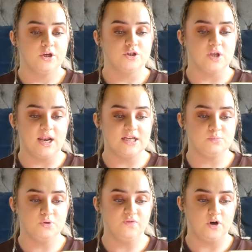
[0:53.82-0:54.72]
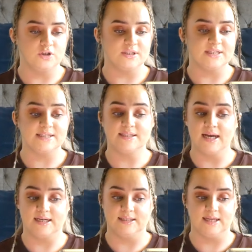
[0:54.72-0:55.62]
So let's move on to the
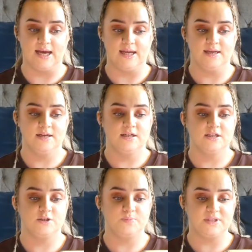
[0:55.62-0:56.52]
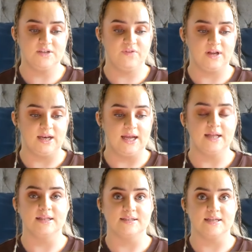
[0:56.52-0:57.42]
second day
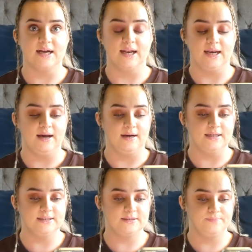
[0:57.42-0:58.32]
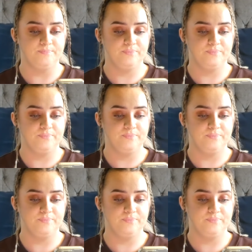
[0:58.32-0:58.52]
specifically the second night.